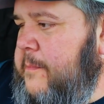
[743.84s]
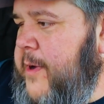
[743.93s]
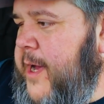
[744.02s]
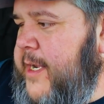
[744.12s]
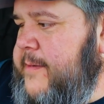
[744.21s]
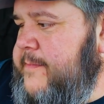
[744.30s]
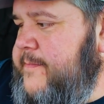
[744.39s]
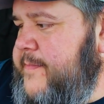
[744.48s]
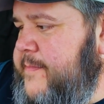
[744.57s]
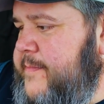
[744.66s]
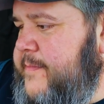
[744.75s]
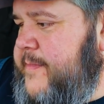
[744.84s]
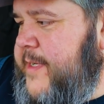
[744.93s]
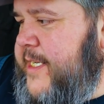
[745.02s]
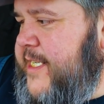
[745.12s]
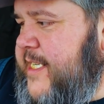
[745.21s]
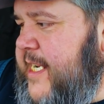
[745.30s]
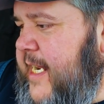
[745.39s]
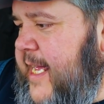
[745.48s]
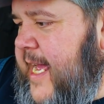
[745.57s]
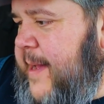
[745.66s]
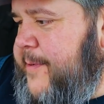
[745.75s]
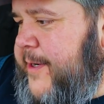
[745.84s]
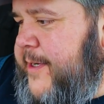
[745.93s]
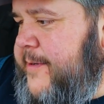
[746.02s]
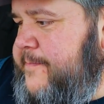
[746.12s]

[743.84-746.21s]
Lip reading: But it just kind of happened.